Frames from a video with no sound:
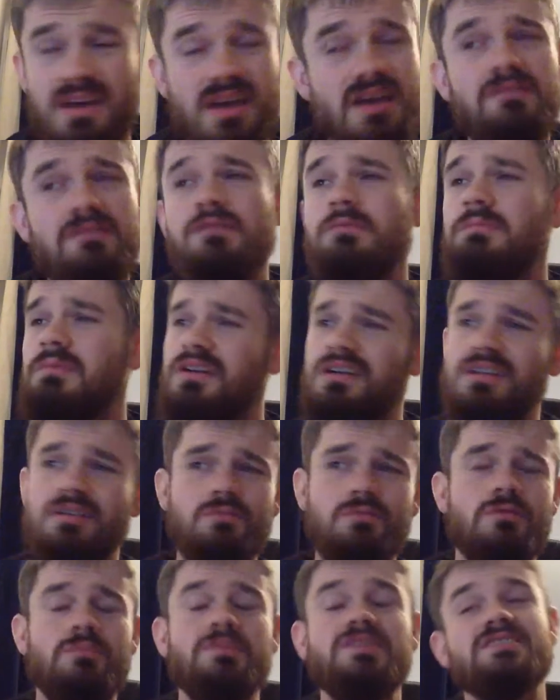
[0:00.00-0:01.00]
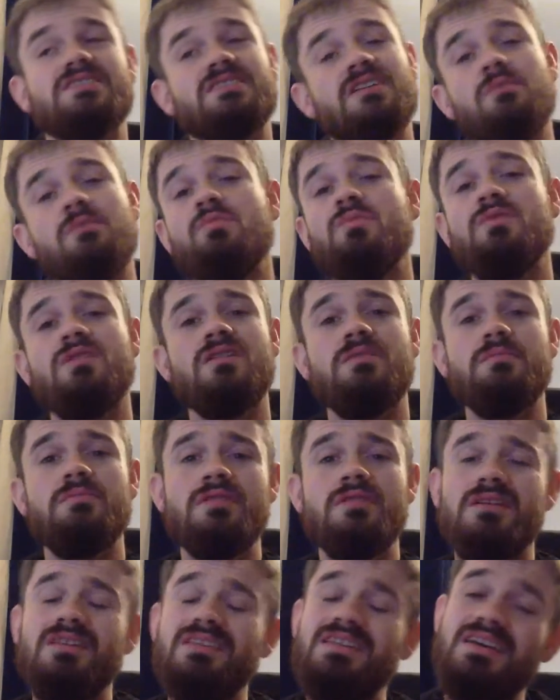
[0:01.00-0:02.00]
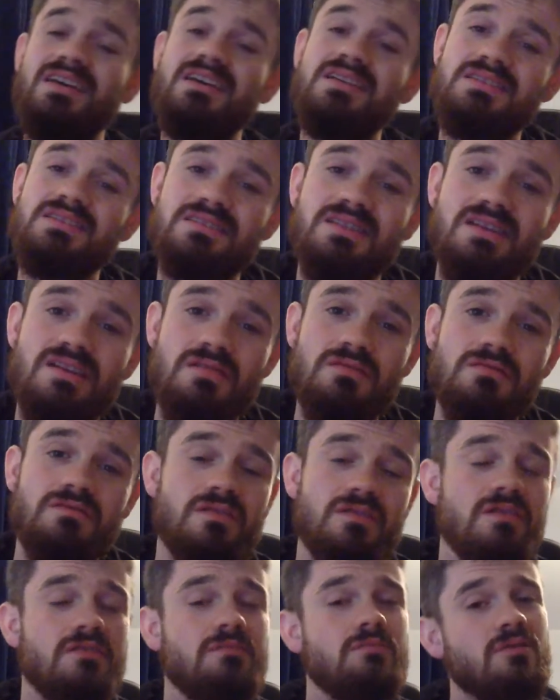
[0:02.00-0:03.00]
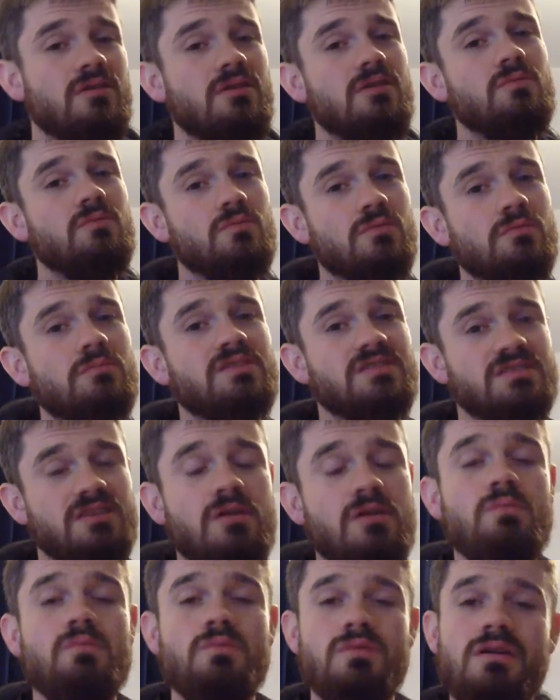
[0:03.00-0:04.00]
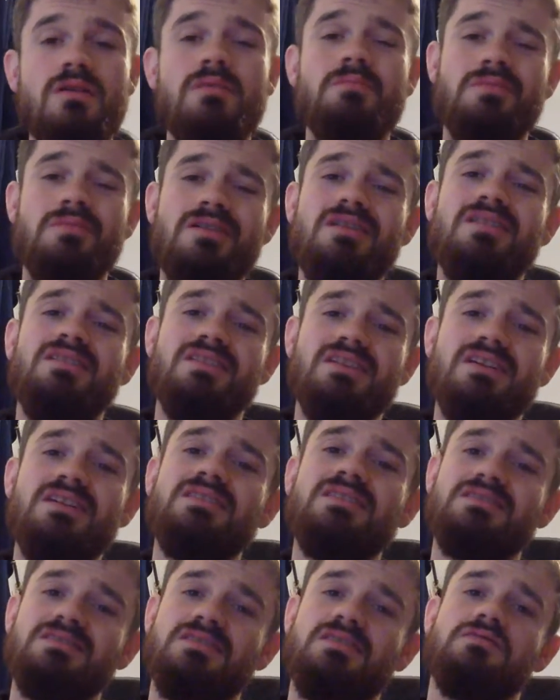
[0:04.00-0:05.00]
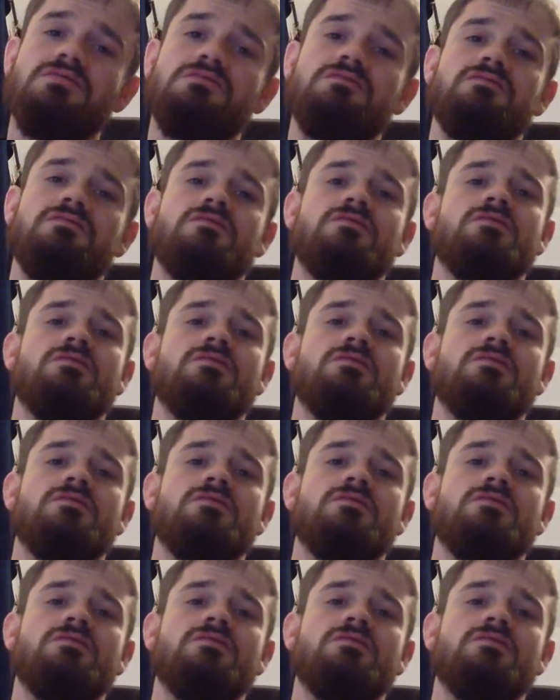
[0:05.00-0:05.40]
Everybody won't be someone but theyself. Everybody won't be someone but theyself.